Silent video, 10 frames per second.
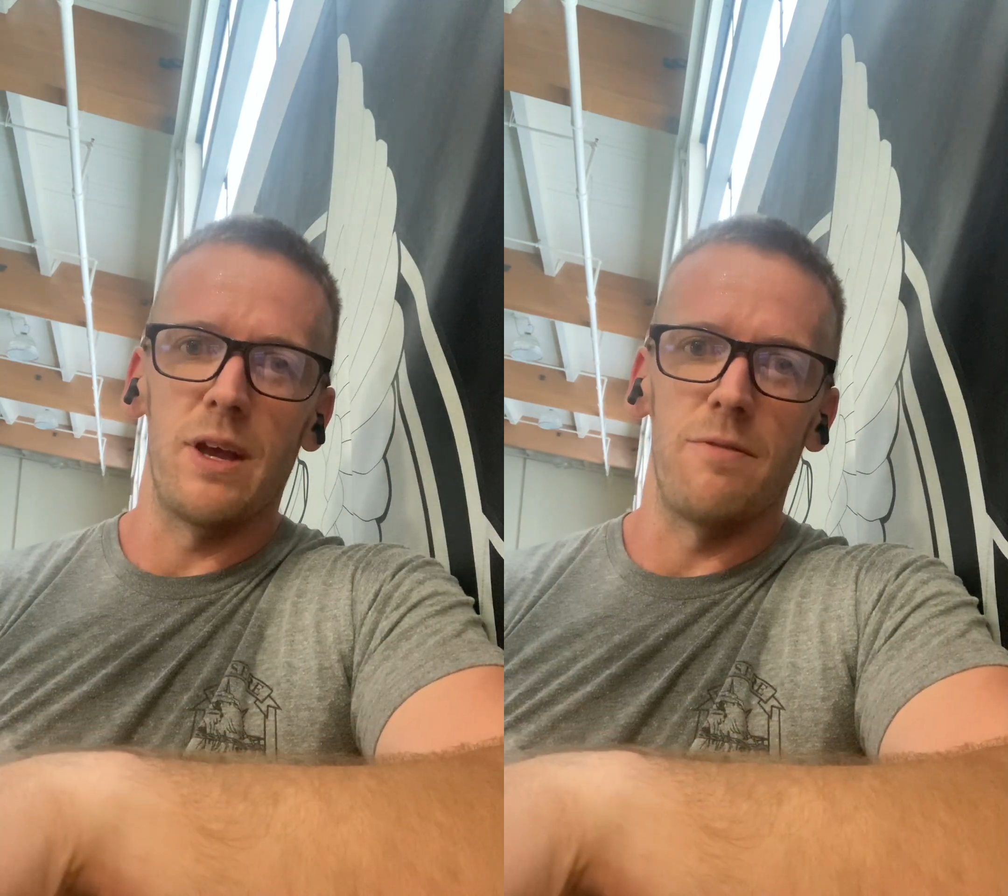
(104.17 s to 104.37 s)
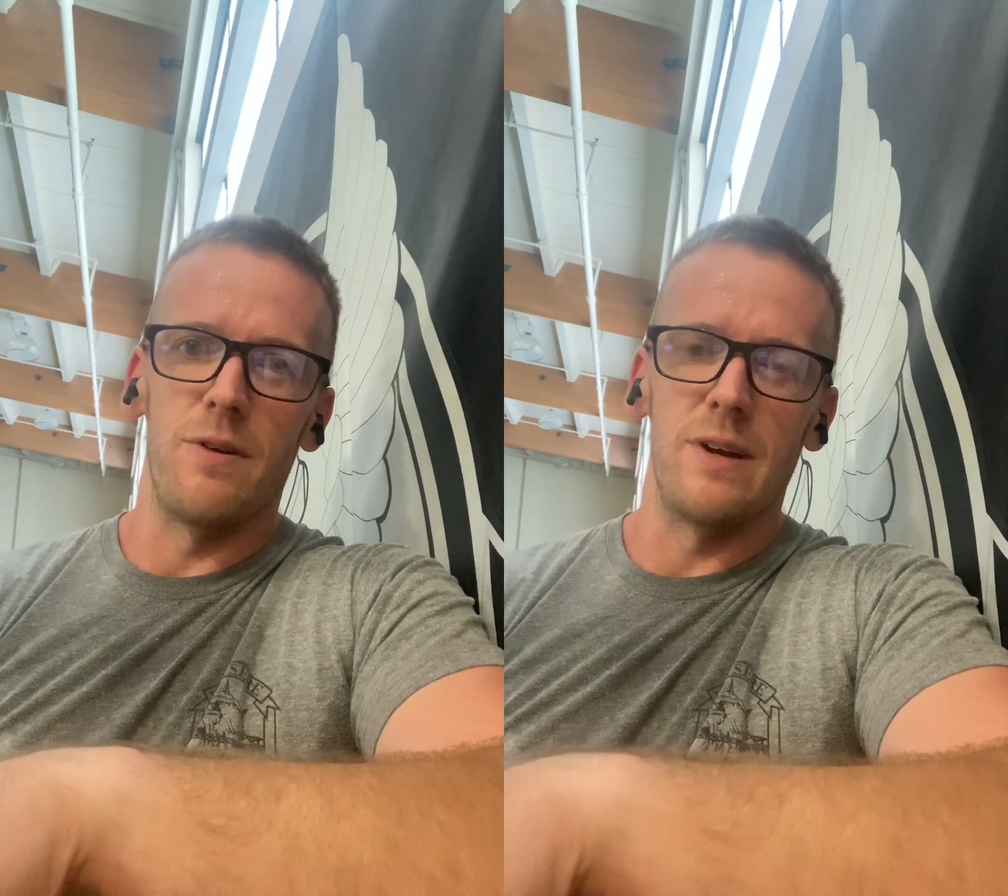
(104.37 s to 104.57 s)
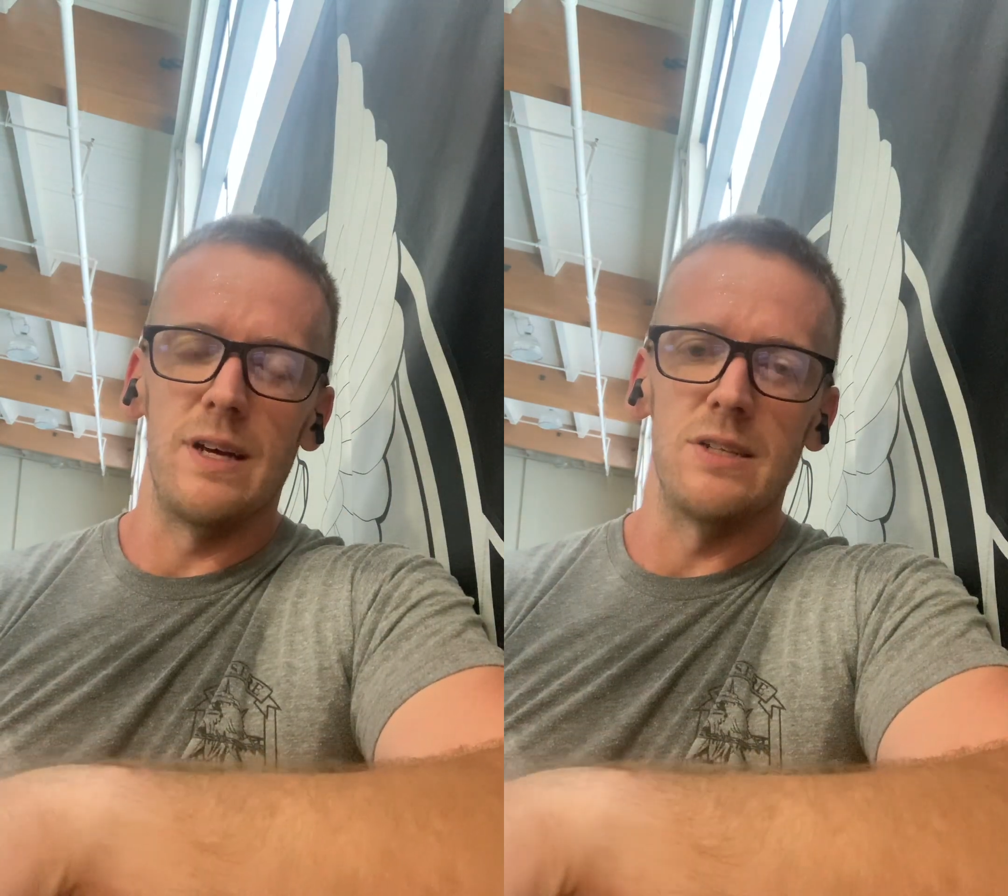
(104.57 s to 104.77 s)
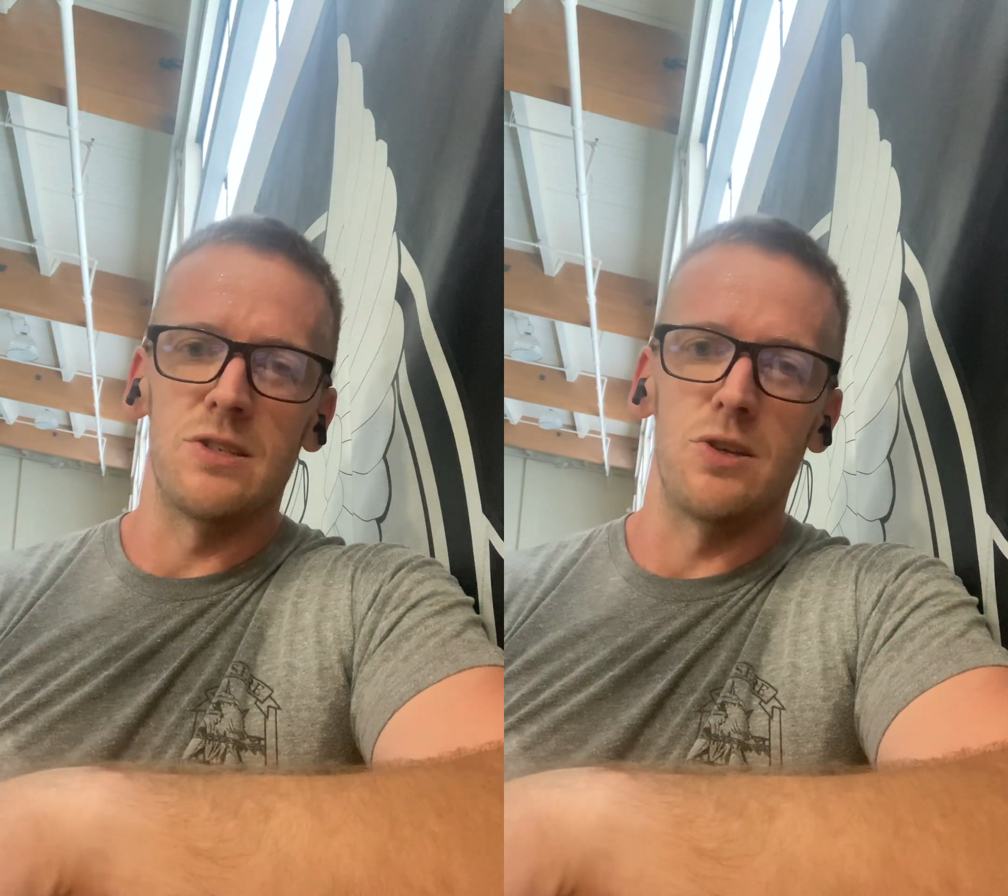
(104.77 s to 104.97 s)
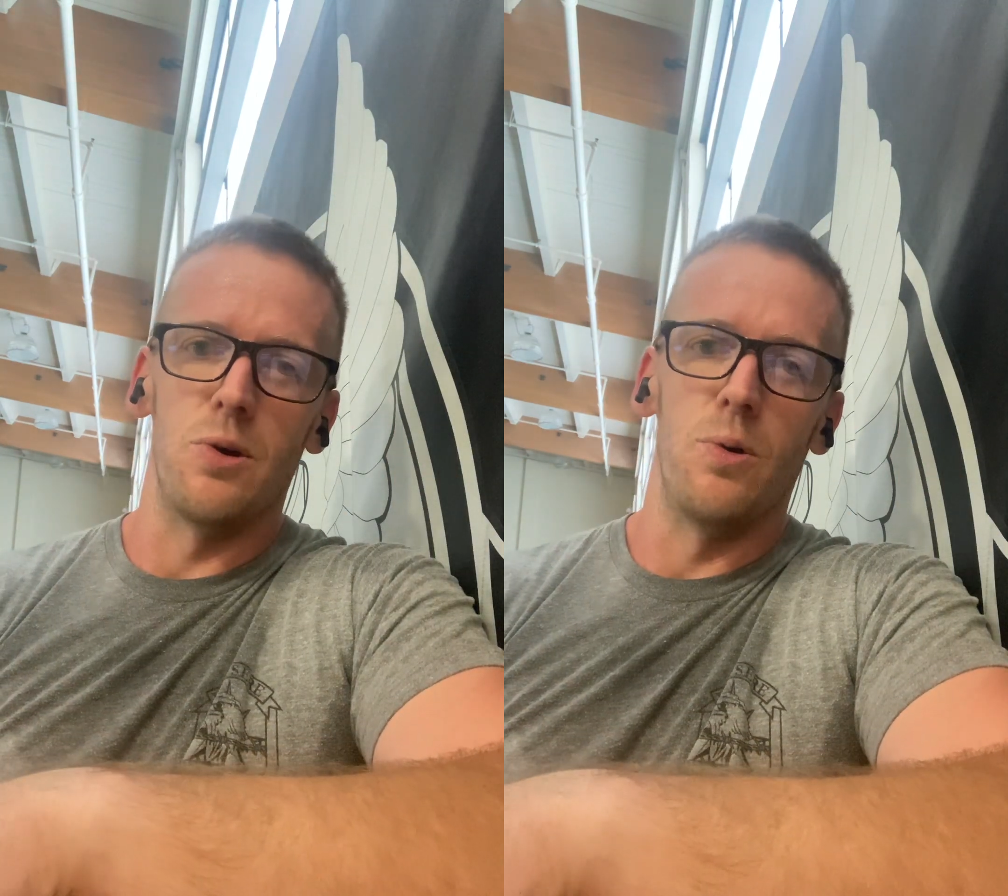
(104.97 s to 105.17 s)
effort days.
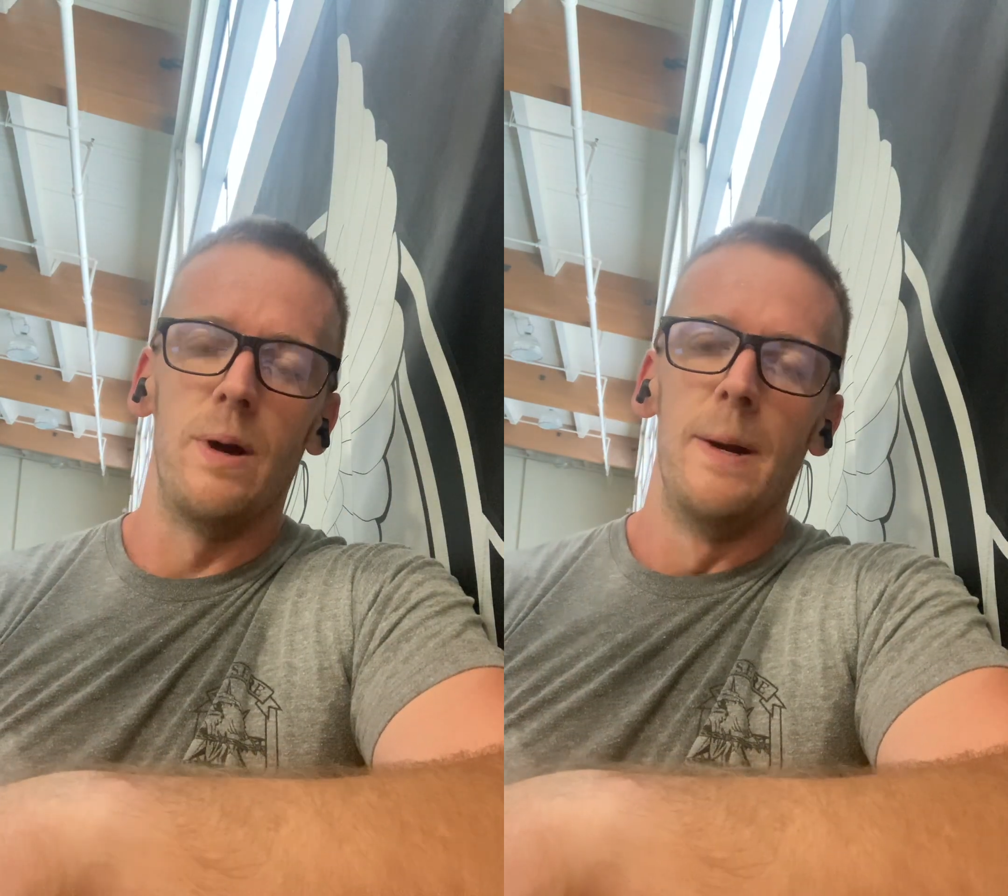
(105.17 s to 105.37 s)
So